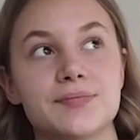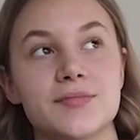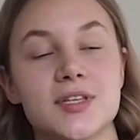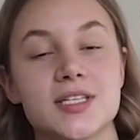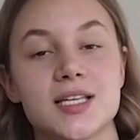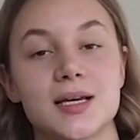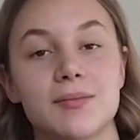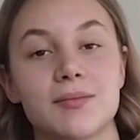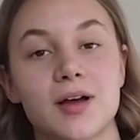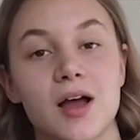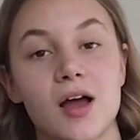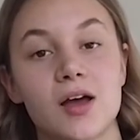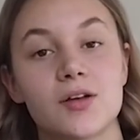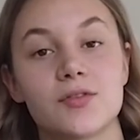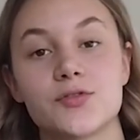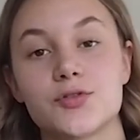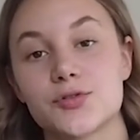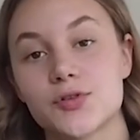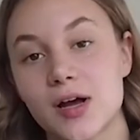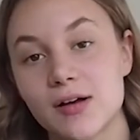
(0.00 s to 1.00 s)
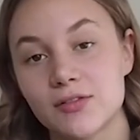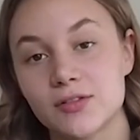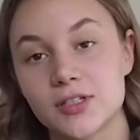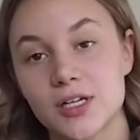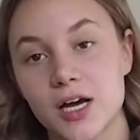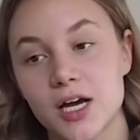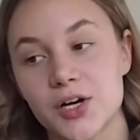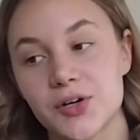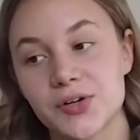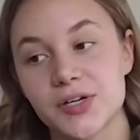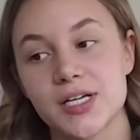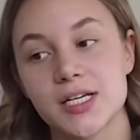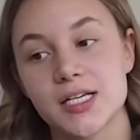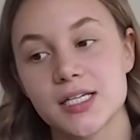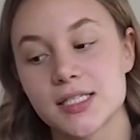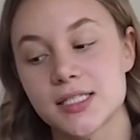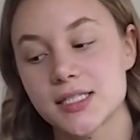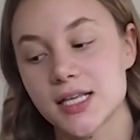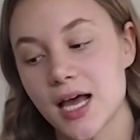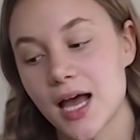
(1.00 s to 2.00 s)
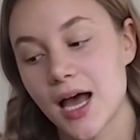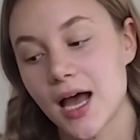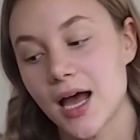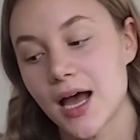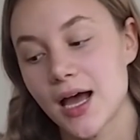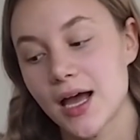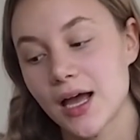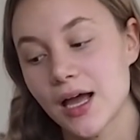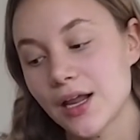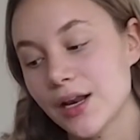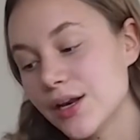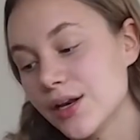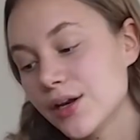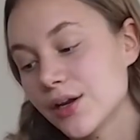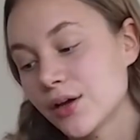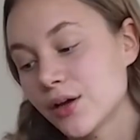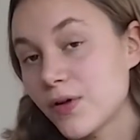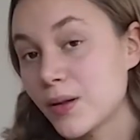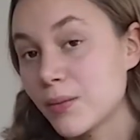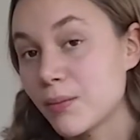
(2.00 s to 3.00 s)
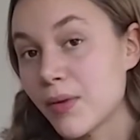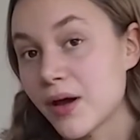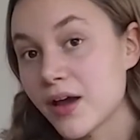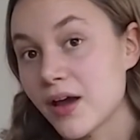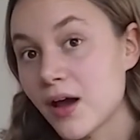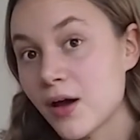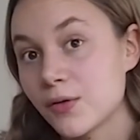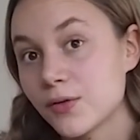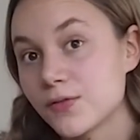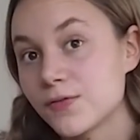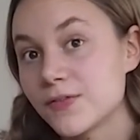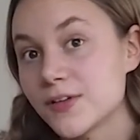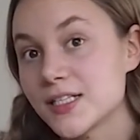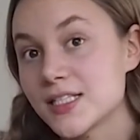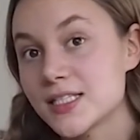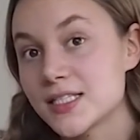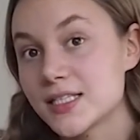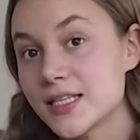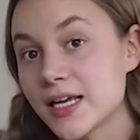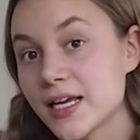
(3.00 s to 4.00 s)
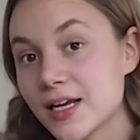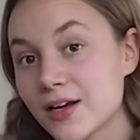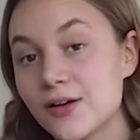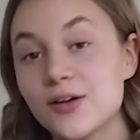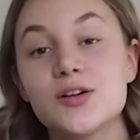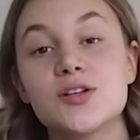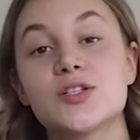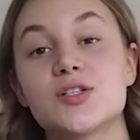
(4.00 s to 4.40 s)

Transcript: some kind of travel diaries and film my outfits there.